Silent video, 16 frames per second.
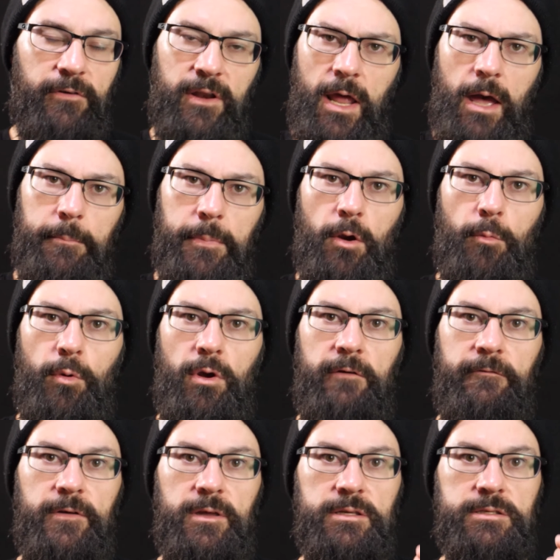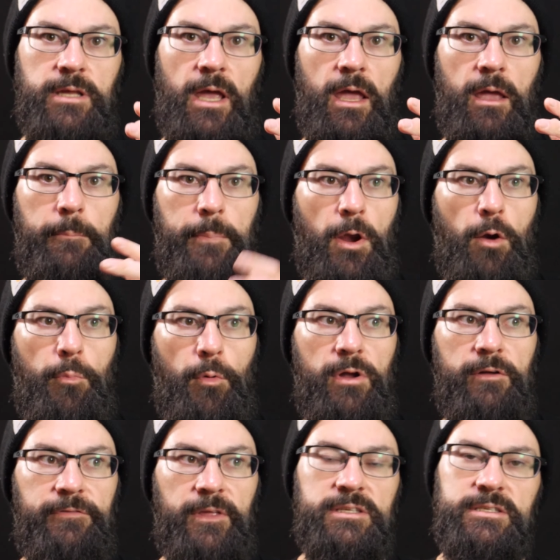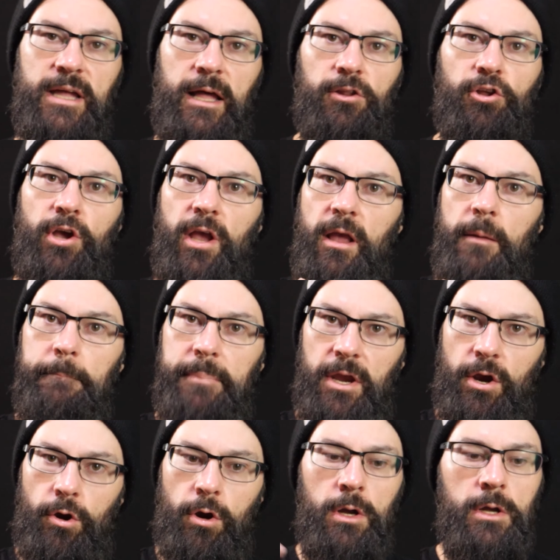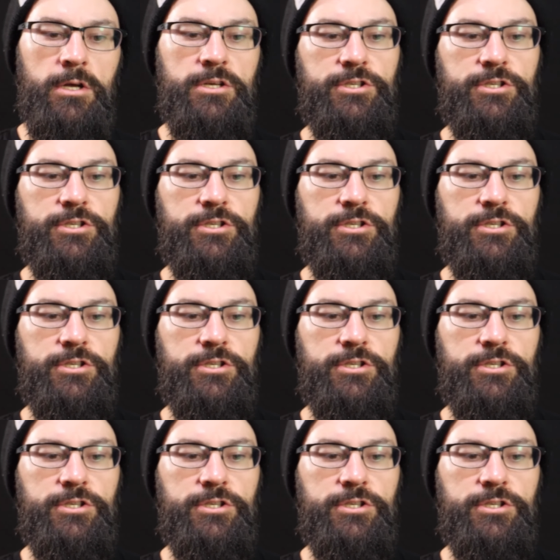a not beer brief is a beer brief that's not looking at beer.